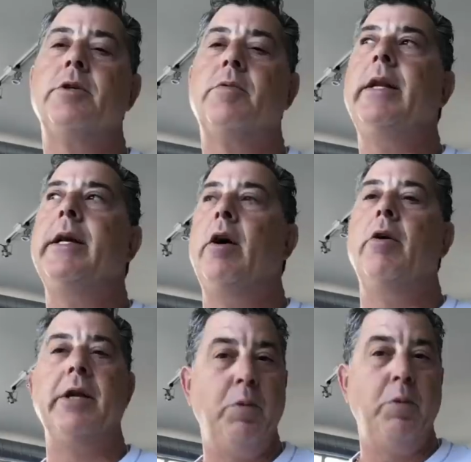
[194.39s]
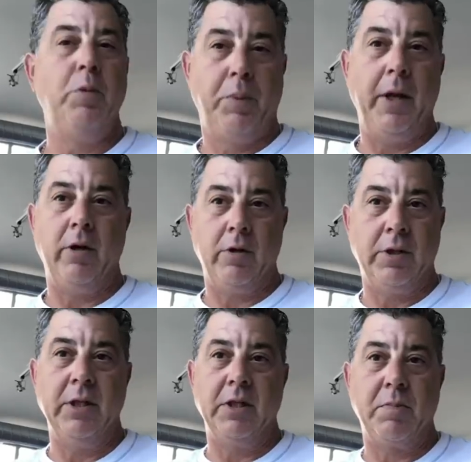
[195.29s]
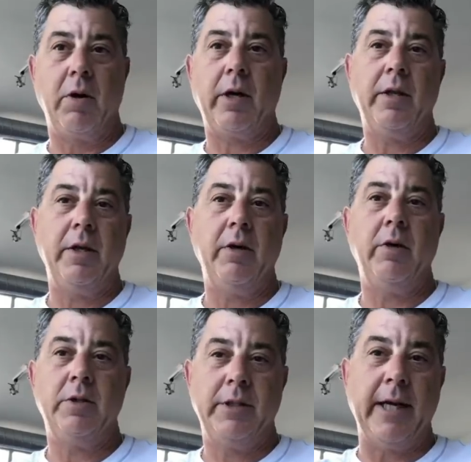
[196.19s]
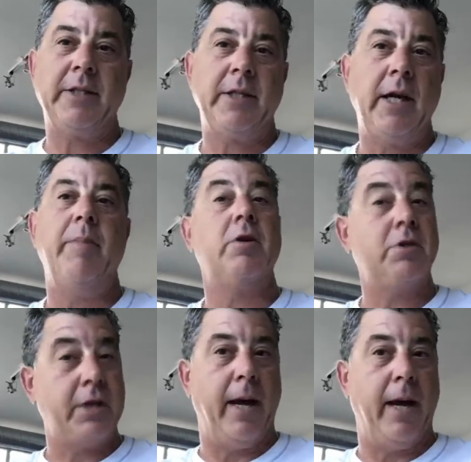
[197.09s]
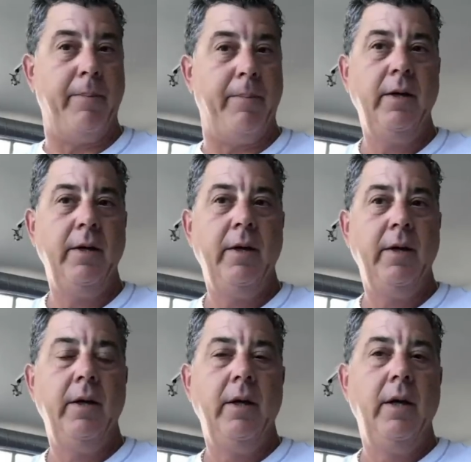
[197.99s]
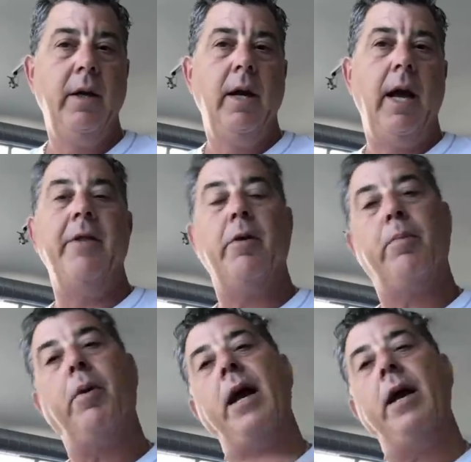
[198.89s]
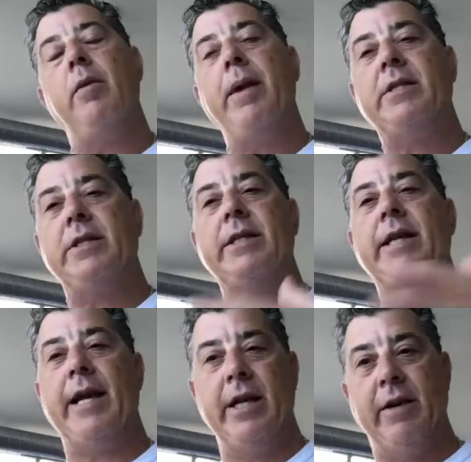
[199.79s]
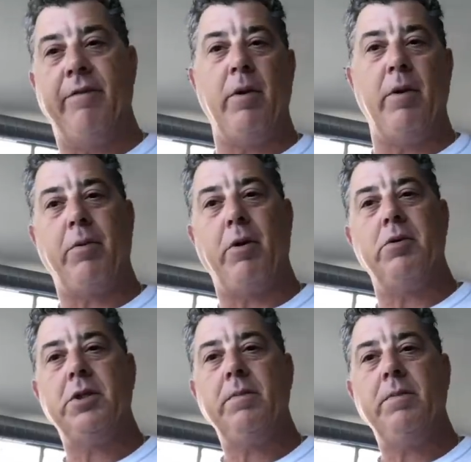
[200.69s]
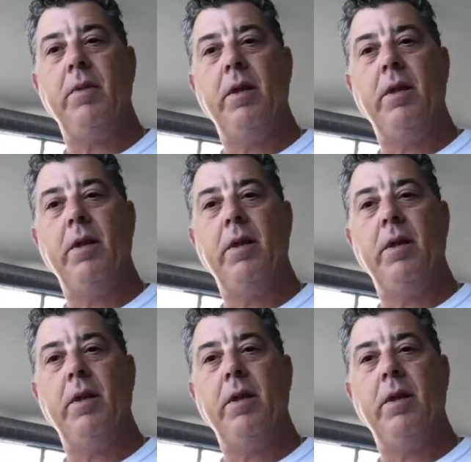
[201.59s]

There's really only two players in this market. There's Dexcom and there's Abbott and they're and they're basically taking a different approach.